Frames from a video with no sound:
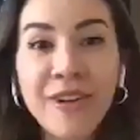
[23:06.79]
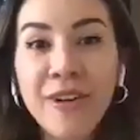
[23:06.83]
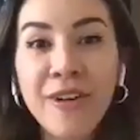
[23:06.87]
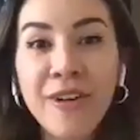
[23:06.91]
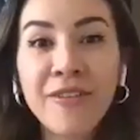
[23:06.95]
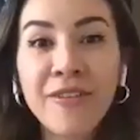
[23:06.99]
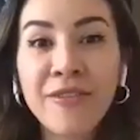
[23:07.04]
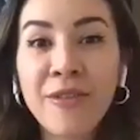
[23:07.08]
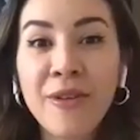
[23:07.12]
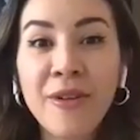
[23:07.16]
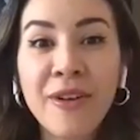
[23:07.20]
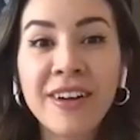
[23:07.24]

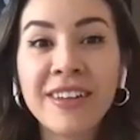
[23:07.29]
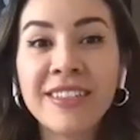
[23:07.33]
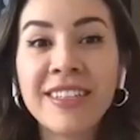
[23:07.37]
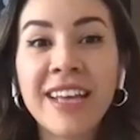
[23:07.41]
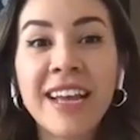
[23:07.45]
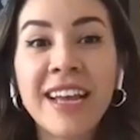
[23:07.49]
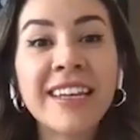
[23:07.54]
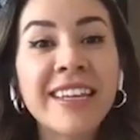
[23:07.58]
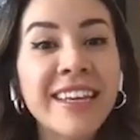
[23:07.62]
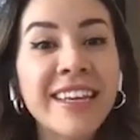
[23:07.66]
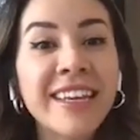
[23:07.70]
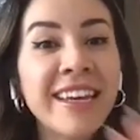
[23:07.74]
no, of course.
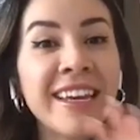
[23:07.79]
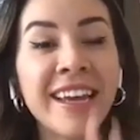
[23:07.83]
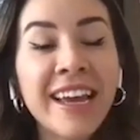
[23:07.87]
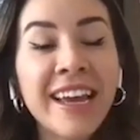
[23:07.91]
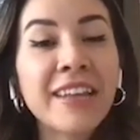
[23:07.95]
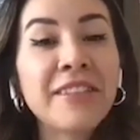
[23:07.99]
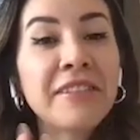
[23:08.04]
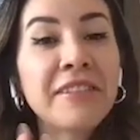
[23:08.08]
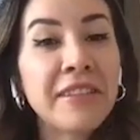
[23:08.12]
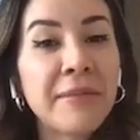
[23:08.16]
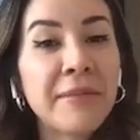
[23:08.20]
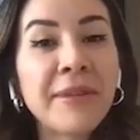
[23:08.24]
And
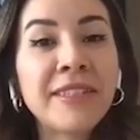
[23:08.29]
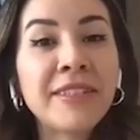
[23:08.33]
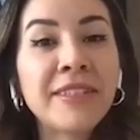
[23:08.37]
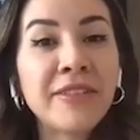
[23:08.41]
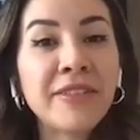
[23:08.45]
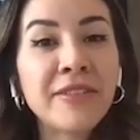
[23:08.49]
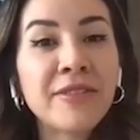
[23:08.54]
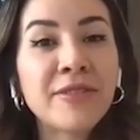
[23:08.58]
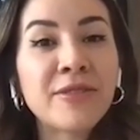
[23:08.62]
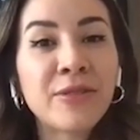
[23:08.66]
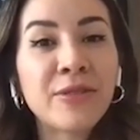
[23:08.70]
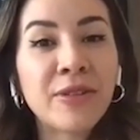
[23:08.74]
let me
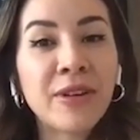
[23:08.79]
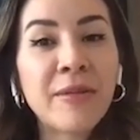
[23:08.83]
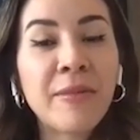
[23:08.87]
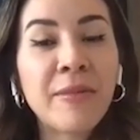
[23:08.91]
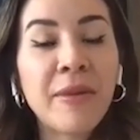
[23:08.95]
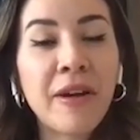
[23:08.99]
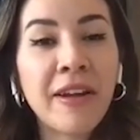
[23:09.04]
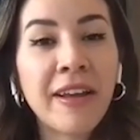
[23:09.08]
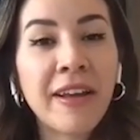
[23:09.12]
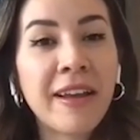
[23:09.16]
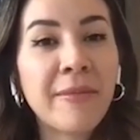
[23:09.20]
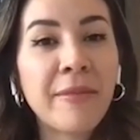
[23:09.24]
tell you the story
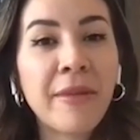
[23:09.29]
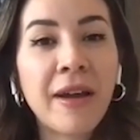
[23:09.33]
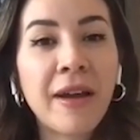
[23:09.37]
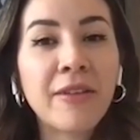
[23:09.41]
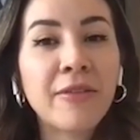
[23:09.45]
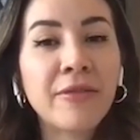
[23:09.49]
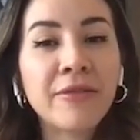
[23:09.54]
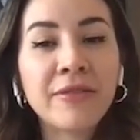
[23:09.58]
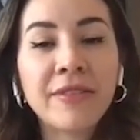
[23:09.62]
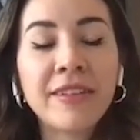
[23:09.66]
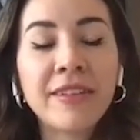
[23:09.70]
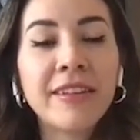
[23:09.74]
about him. I
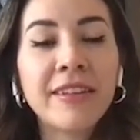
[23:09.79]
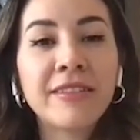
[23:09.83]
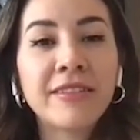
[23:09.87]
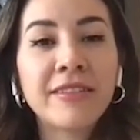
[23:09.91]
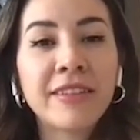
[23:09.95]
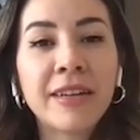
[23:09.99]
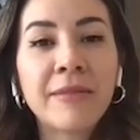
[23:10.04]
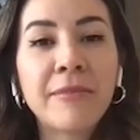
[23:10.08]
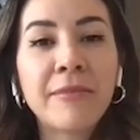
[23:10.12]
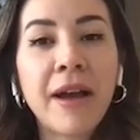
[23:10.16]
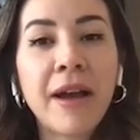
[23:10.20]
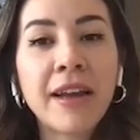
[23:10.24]
don't think he's
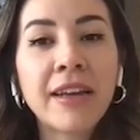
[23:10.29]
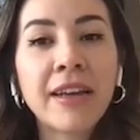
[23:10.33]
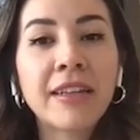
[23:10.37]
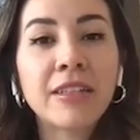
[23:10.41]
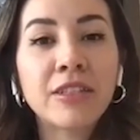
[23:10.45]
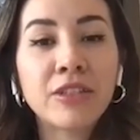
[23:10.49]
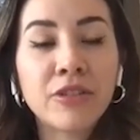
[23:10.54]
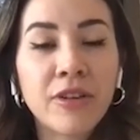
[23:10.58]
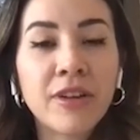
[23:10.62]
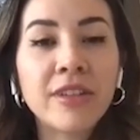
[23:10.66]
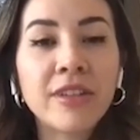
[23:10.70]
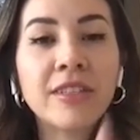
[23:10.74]
going to mind.
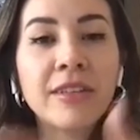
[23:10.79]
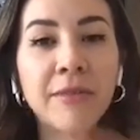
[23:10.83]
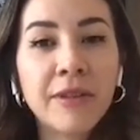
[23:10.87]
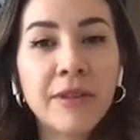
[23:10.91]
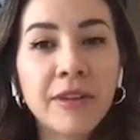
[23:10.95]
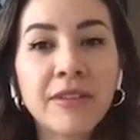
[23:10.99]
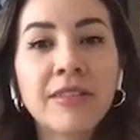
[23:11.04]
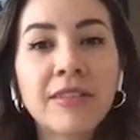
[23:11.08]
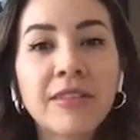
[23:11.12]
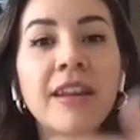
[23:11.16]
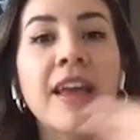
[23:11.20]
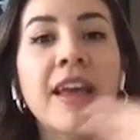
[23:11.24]
It's crazy
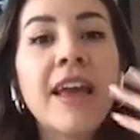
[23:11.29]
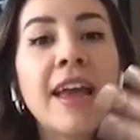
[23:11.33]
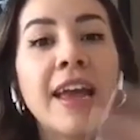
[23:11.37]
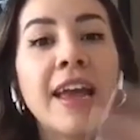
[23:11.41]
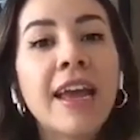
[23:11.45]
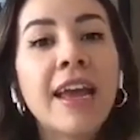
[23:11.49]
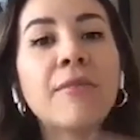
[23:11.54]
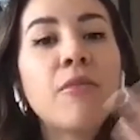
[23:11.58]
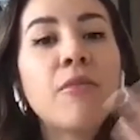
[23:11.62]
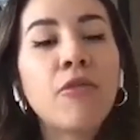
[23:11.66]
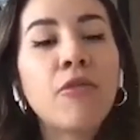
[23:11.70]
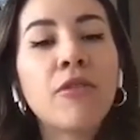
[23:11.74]
because it
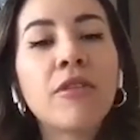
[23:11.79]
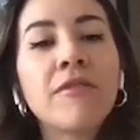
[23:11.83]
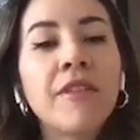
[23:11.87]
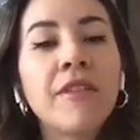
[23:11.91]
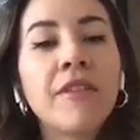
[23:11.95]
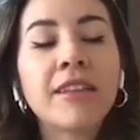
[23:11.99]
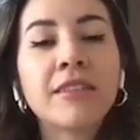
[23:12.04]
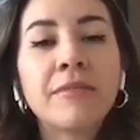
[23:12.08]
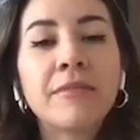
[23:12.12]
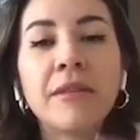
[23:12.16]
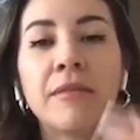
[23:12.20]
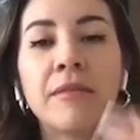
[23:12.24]

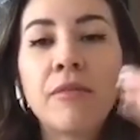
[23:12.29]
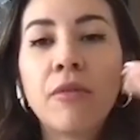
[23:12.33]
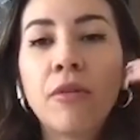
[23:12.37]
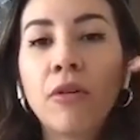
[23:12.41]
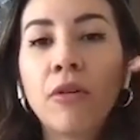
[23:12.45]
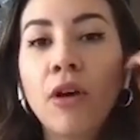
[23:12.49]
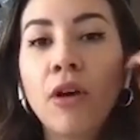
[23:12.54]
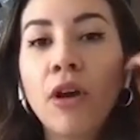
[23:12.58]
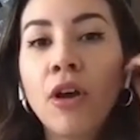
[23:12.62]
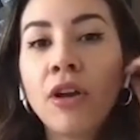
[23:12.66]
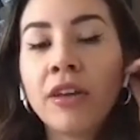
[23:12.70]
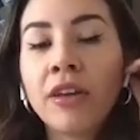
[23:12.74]
motivates
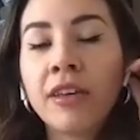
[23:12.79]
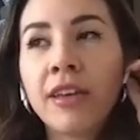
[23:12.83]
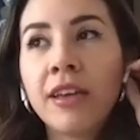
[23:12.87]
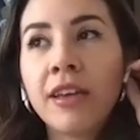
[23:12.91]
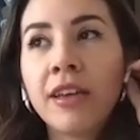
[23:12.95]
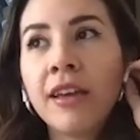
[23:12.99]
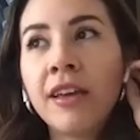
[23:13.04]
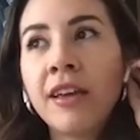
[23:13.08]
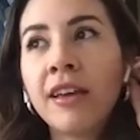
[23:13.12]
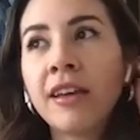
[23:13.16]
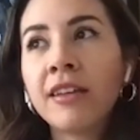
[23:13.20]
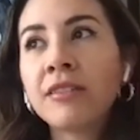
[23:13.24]
people.
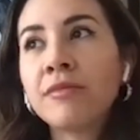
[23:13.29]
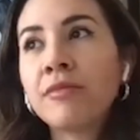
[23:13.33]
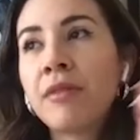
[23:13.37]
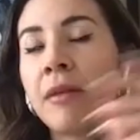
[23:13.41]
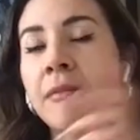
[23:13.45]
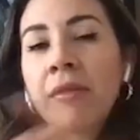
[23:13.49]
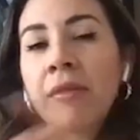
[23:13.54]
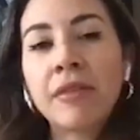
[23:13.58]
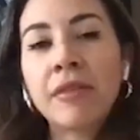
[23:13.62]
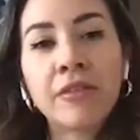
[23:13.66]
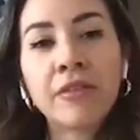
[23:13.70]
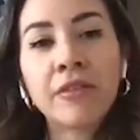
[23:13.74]
He is
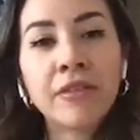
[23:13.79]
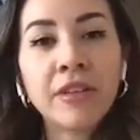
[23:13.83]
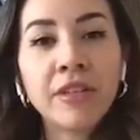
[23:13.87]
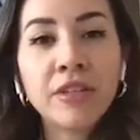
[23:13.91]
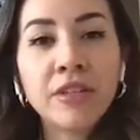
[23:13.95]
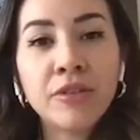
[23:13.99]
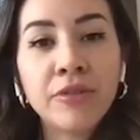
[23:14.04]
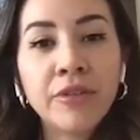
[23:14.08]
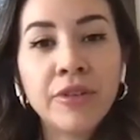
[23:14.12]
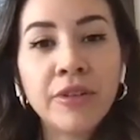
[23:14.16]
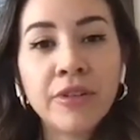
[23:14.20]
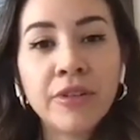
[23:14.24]
probably
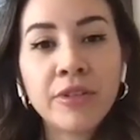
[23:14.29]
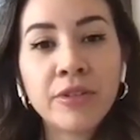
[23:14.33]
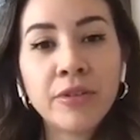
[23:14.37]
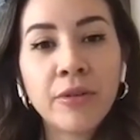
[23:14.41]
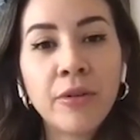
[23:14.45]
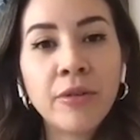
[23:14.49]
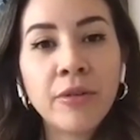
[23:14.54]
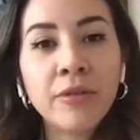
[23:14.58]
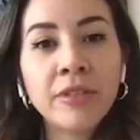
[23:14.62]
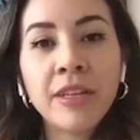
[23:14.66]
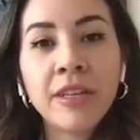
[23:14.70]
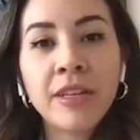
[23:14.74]
32 years
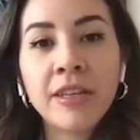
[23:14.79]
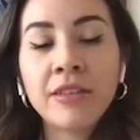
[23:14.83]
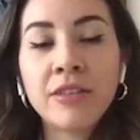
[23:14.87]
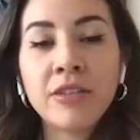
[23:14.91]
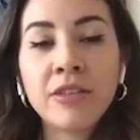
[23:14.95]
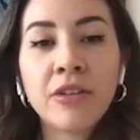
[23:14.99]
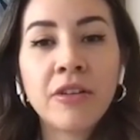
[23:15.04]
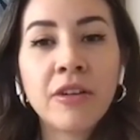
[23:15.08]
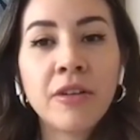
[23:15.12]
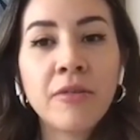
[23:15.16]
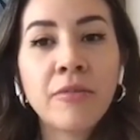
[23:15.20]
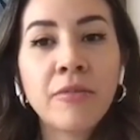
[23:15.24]
old. He
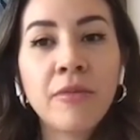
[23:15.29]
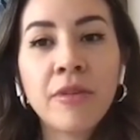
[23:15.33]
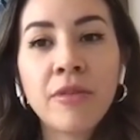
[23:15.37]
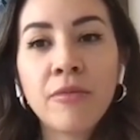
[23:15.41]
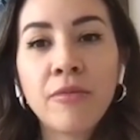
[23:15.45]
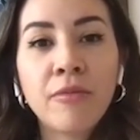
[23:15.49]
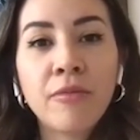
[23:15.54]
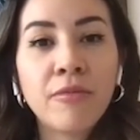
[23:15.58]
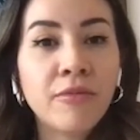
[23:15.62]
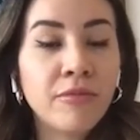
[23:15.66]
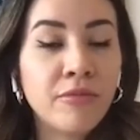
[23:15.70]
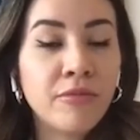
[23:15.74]
started
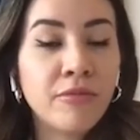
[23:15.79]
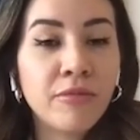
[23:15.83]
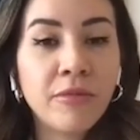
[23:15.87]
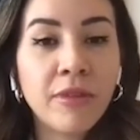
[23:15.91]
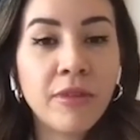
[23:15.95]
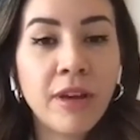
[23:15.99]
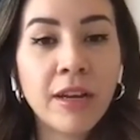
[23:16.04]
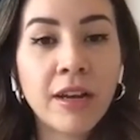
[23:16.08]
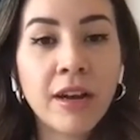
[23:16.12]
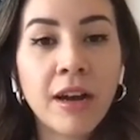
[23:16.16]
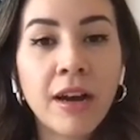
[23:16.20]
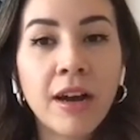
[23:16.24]
with
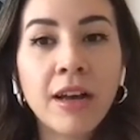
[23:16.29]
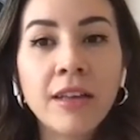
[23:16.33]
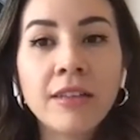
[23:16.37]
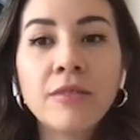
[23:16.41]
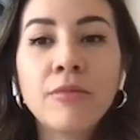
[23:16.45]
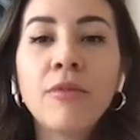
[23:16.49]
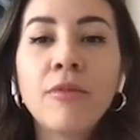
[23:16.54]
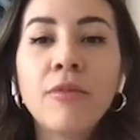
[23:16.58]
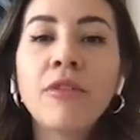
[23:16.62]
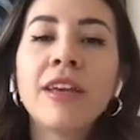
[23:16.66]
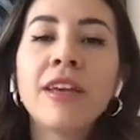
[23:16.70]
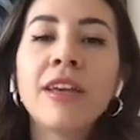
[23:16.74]
like us.
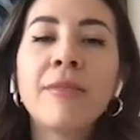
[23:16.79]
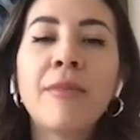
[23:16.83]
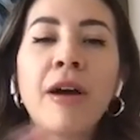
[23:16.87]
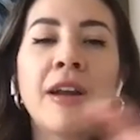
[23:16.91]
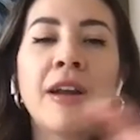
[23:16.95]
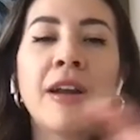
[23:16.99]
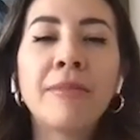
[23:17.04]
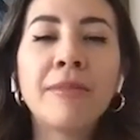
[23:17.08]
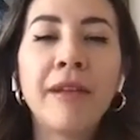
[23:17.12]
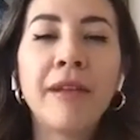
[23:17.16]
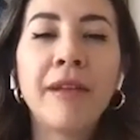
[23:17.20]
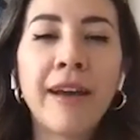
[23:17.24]
Well, he
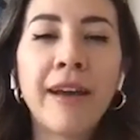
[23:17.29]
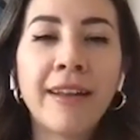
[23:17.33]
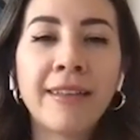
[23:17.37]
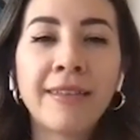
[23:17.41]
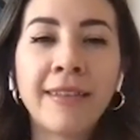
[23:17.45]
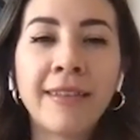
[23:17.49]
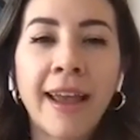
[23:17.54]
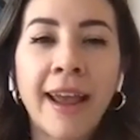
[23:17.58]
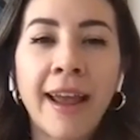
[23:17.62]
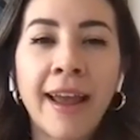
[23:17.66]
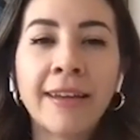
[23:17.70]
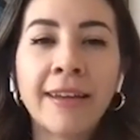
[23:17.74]
bought a plot of
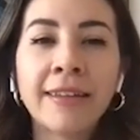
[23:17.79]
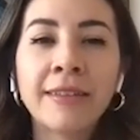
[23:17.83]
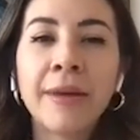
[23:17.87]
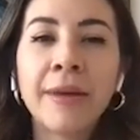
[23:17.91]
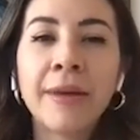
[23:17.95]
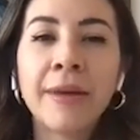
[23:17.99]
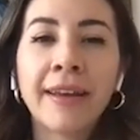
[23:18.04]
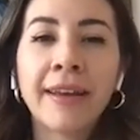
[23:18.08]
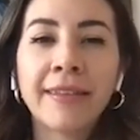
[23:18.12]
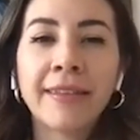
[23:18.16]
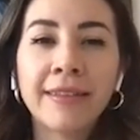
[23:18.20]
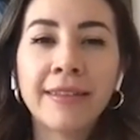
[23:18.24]
land
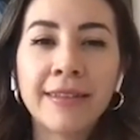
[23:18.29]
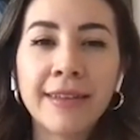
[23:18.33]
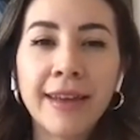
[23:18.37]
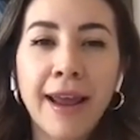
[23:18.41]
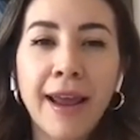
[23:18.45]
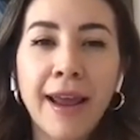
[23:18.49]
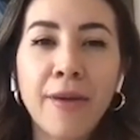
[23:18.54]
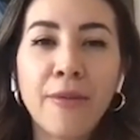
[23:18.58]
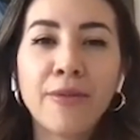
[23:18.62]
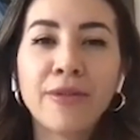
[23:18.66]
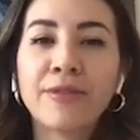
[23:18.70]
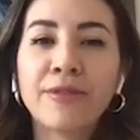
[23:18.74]
back in the
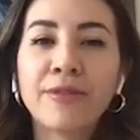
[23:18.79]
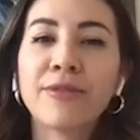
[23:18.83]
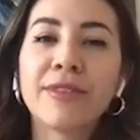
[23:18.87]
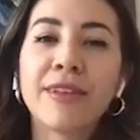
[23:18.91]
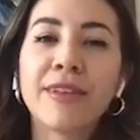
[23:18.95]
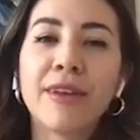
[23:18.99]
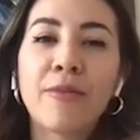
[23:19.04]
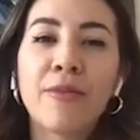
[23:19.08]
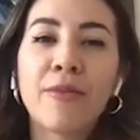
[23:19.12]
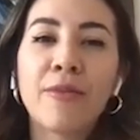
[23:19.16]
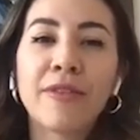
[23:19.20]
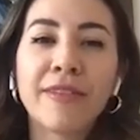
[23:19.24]
day, which was
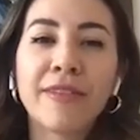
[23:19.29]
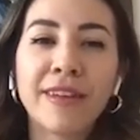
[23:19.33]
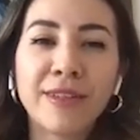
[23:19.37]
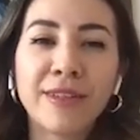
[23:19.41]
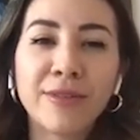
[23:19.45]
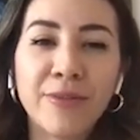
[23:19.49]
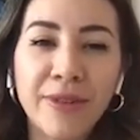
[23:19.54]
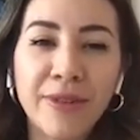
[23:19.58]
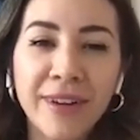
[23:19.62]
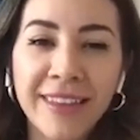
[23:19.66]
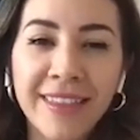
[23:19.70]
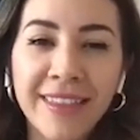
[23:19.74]
like worth like
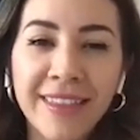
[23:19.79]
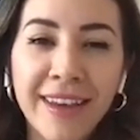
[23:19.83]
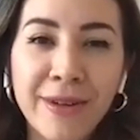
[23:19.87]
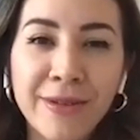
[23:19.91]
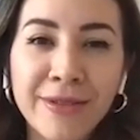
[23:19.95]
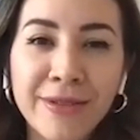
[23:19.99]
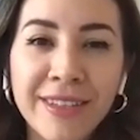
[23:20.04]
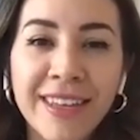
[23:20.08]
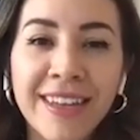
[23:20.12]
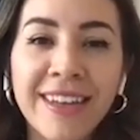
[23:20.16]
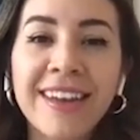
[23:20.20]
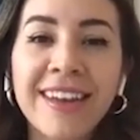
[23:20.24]

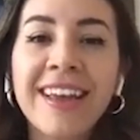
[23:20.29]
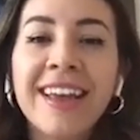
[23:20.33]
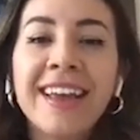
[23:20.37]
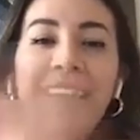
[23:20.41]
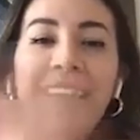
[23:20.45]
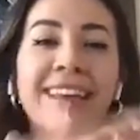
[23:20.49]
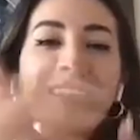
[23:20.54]
20,000.